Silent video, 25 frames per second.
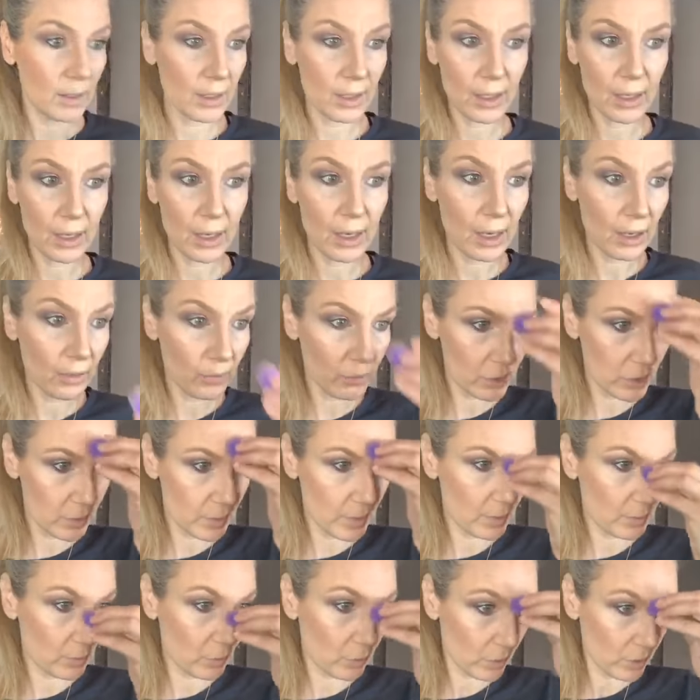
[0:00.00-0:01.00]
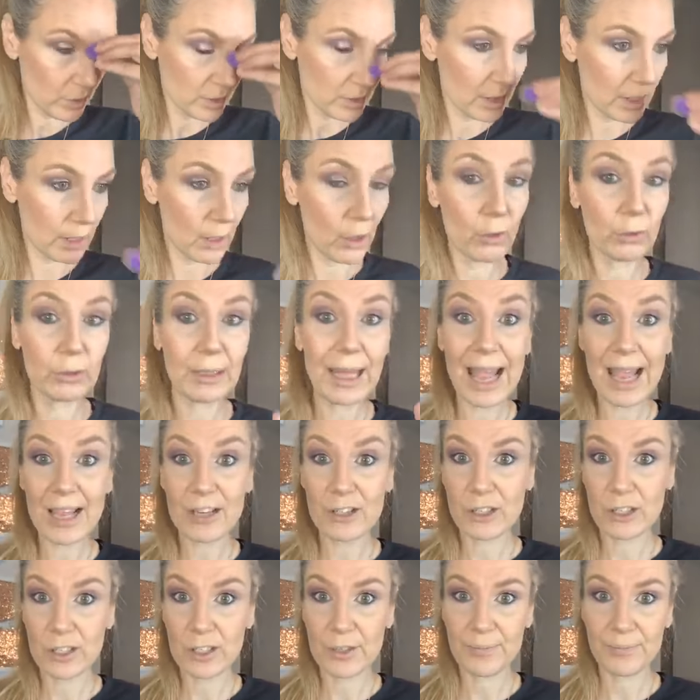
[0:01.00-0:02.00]
And I will spend more time,
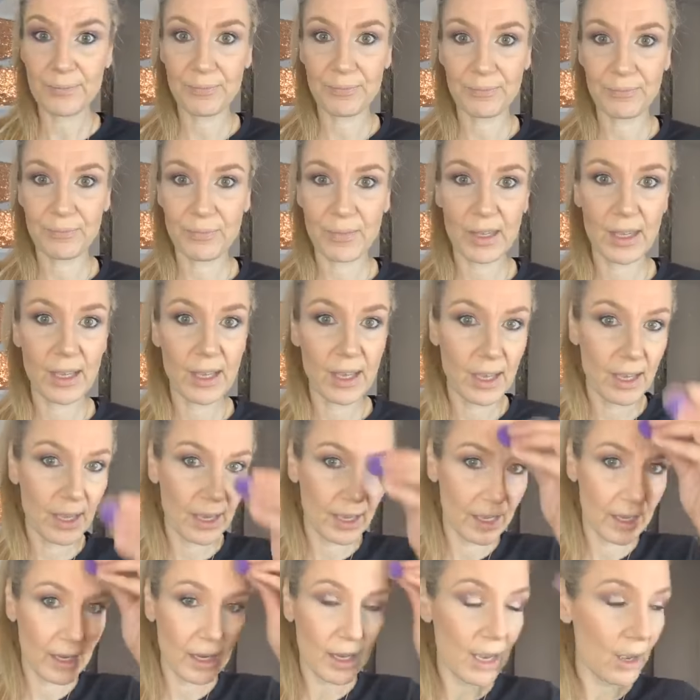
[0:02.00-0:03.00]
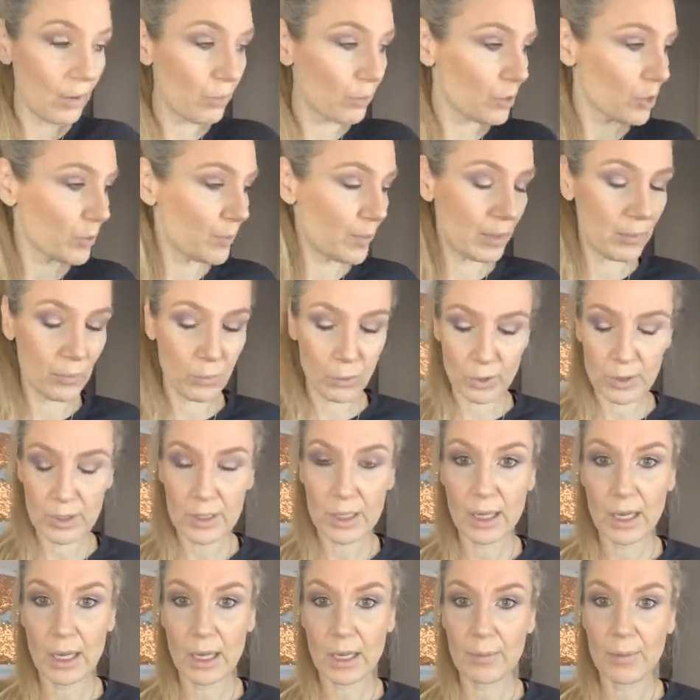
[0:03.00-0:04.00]
lashes. And I will spend more
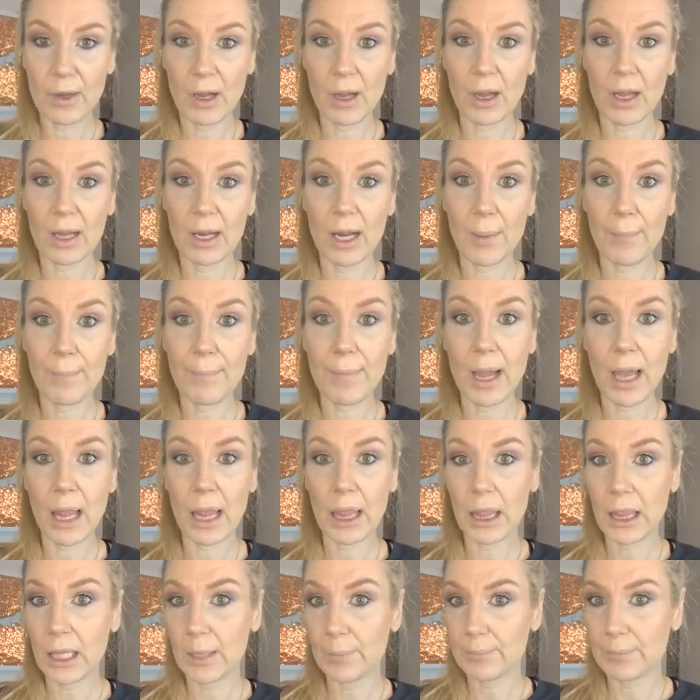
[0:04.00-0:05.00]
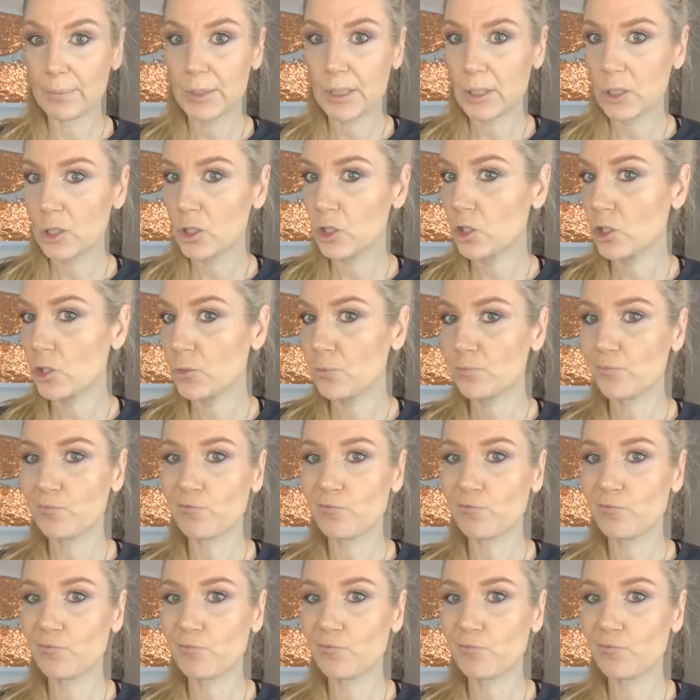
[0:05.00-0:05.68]
time on my lips.